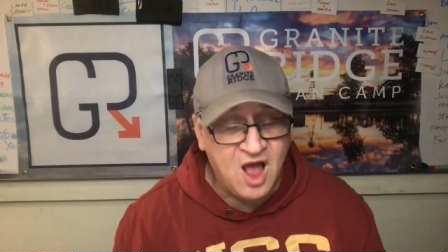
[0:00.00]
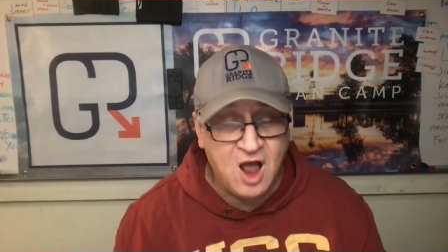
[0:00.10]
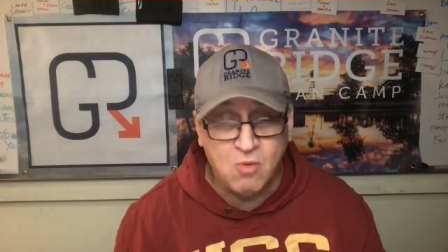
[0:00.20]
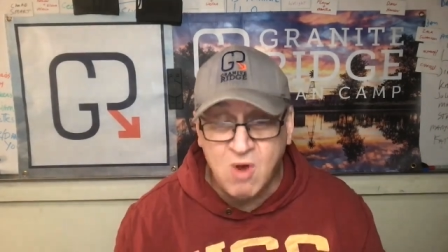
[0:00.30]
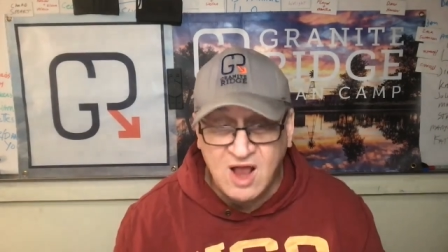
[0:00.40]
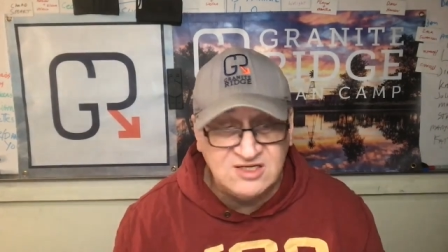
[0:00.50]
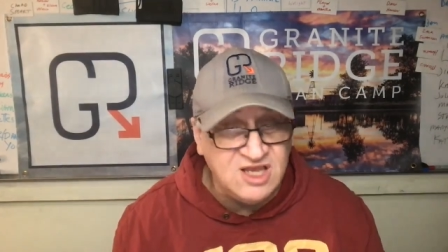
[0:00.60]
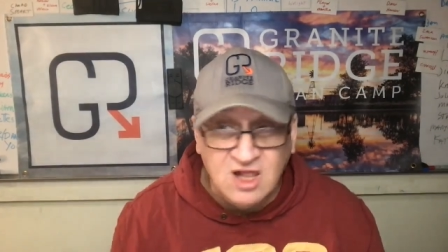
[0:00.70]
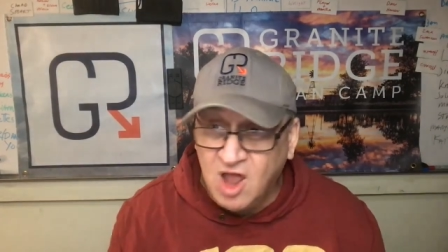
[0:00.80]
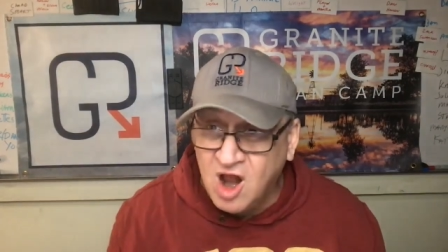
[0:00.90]
Uh,
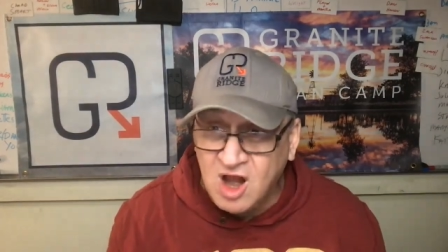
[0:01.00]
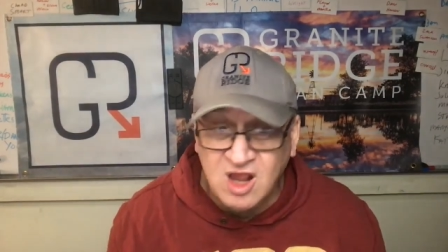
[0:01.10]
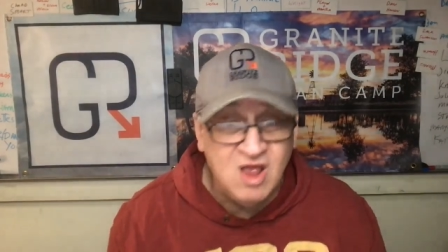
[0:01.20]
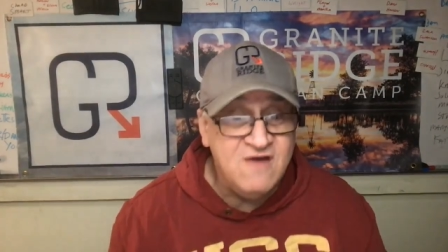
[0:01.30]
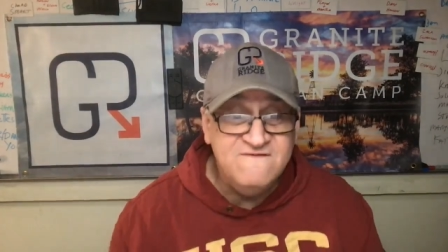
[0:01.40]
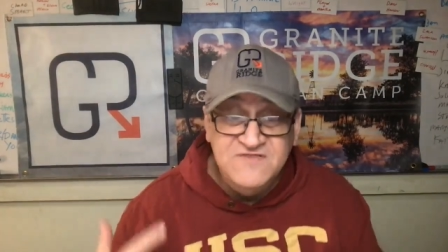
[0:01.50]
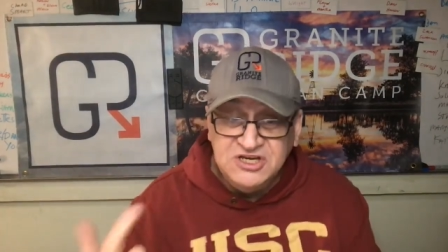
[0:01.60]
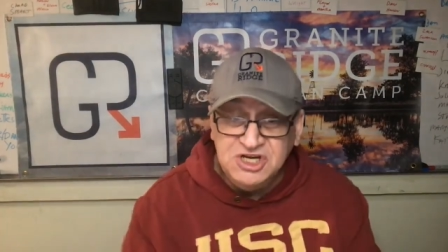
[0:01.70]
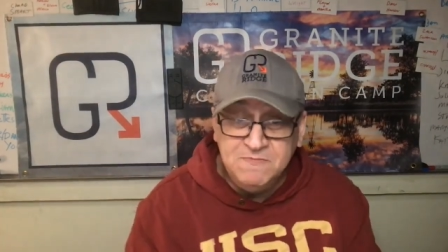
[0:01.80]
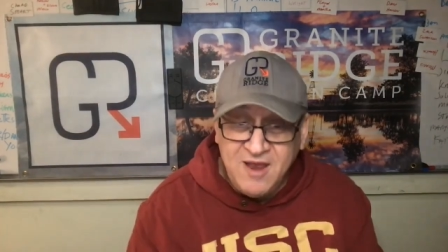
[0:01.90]
Roxy Clark,
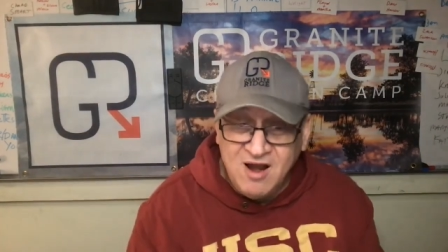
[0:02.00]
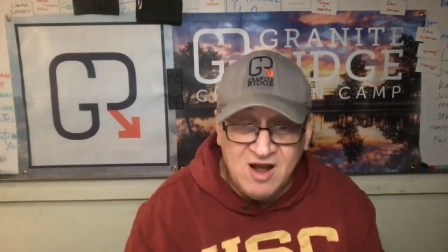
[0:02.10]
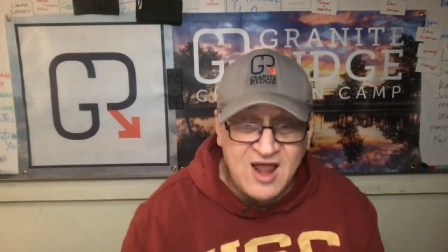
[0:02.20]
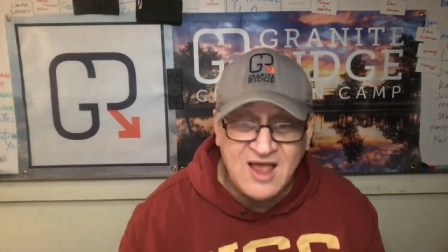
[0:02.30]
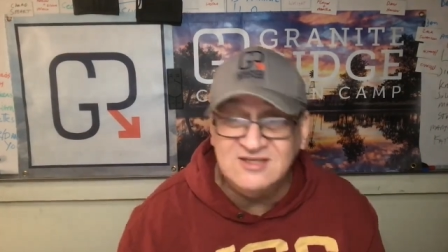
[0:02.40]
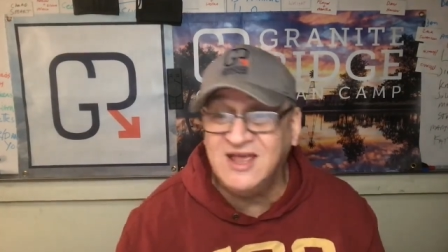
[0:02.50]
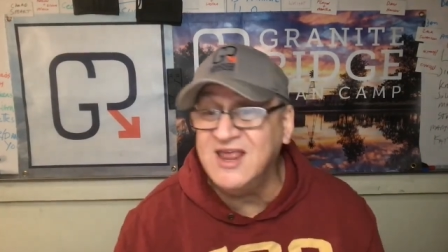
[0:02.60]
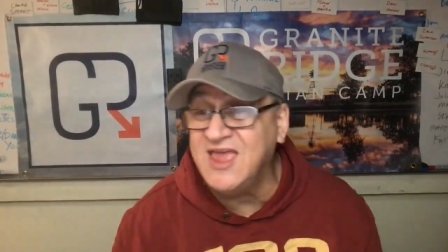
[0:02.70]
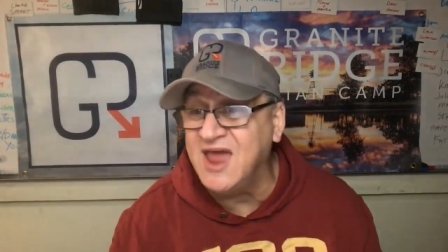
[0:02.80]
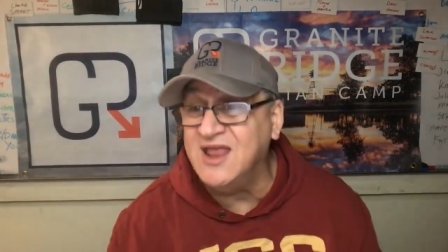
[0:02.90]
Vision Paradise,
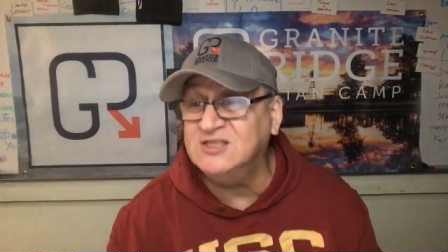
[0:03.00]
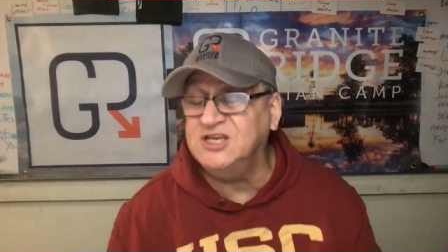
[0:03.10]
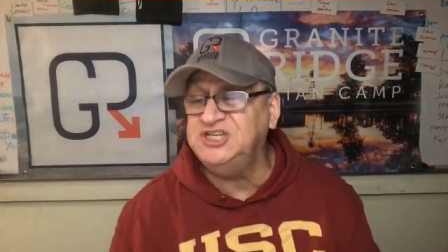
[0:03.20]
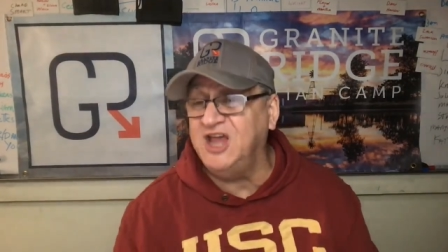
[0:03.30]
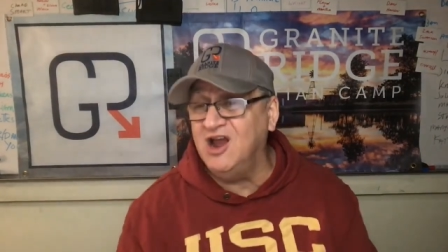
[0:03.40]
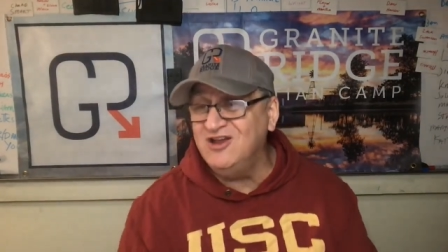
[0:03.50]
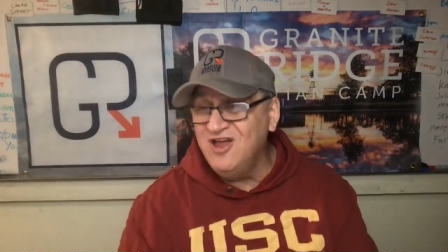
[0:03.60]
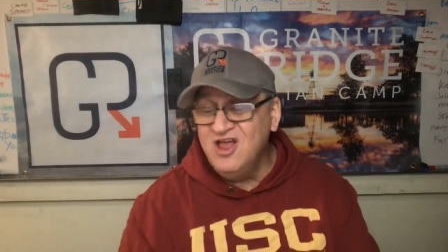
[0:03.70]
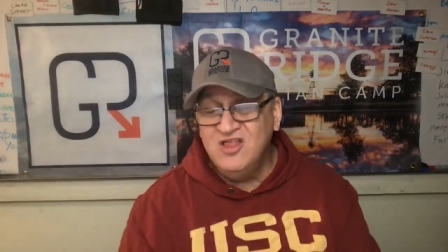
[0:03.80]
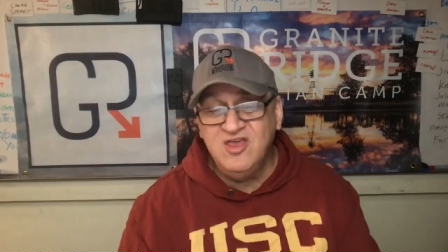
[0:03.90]
and again, as I shared,
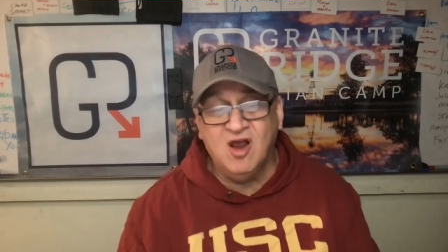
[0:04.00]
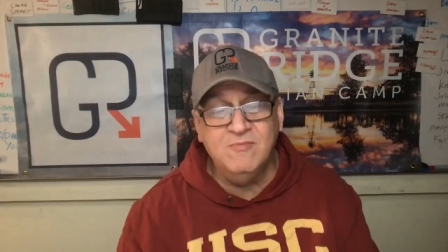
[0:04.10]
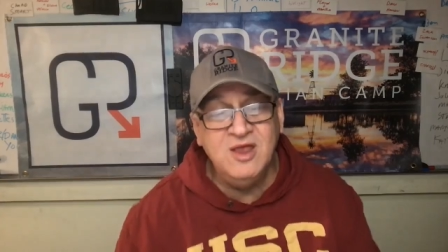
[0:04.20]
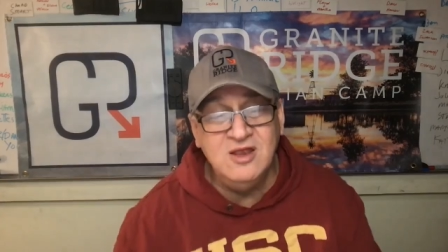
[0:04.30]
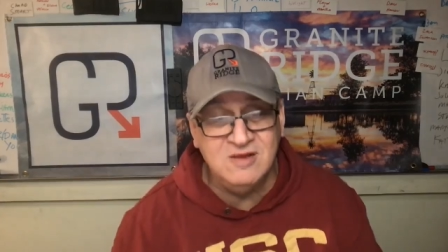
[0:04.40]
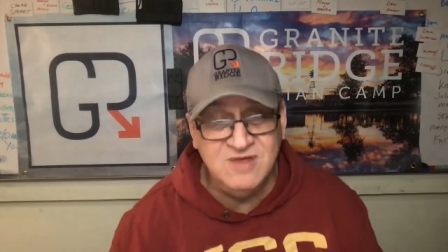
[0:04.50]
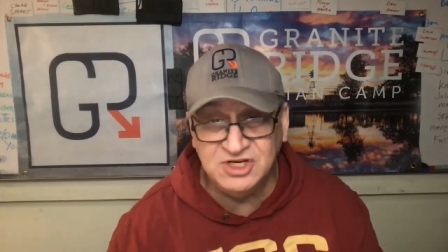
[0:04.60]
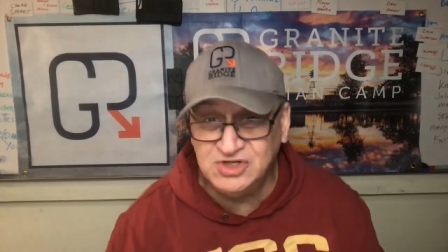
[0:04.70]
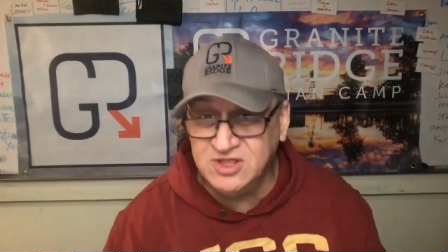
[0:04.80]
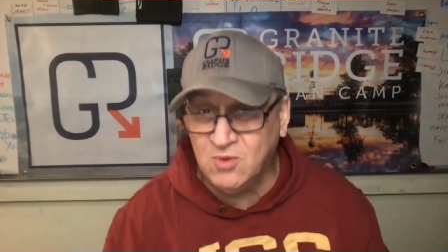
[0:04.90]
the Armenian
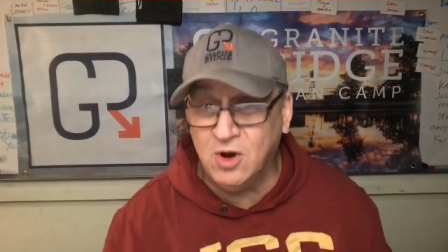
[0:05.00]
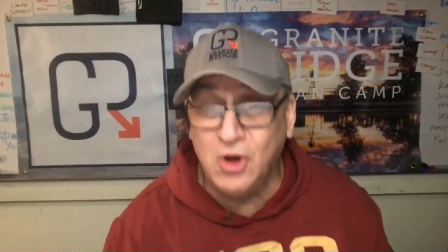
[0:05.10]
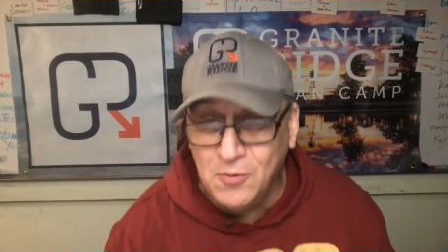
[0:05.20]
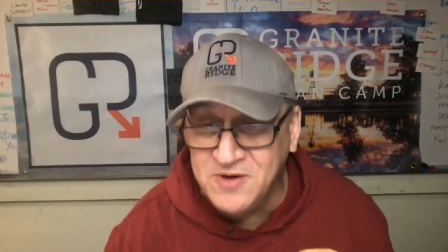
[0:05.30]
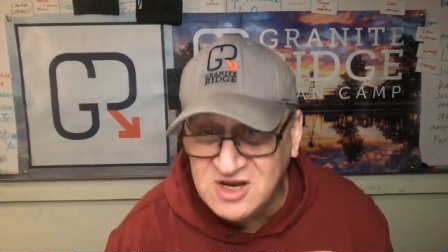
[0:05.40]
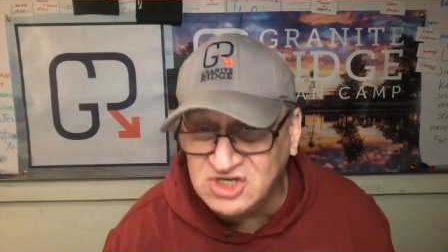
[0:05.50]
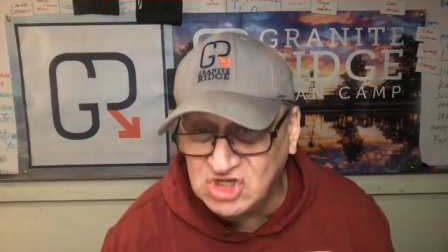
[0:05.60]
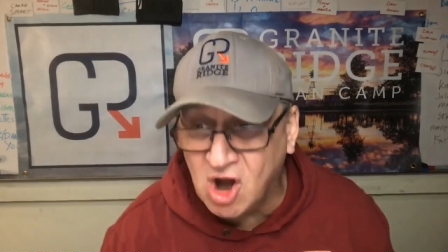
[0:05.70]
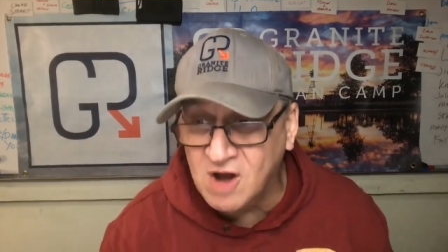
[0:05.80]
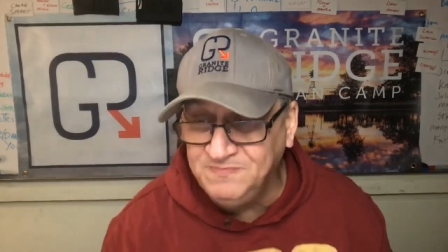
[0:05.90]
ministry that we're hoping to
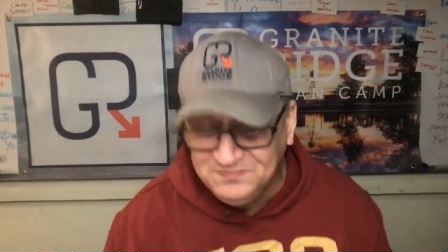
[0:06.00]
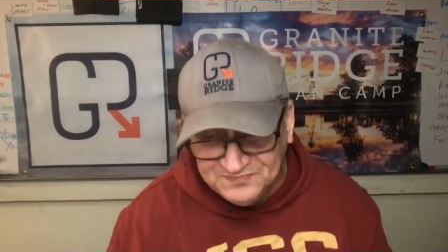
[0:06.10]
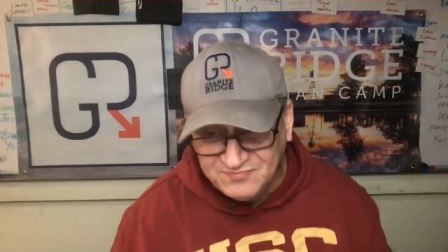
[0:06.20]
start